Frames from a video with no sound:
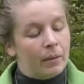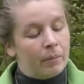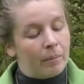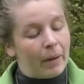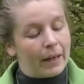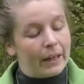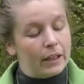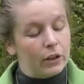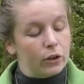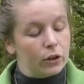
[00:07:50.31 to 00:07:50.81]

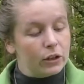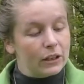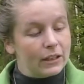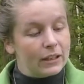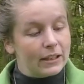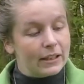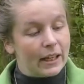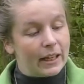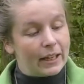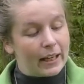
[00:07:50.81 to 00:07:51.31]
many young
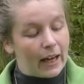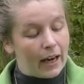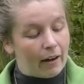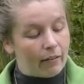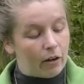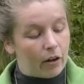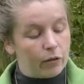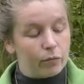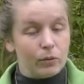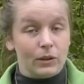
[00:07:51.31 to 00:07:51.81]
to take
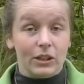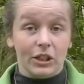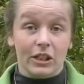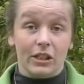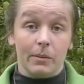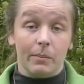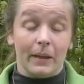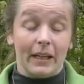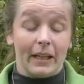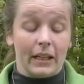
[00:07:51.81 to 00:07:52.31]
care of, which
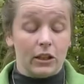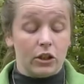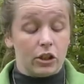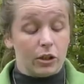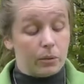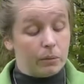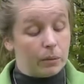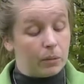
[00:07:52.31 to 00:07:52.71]
is a big issue.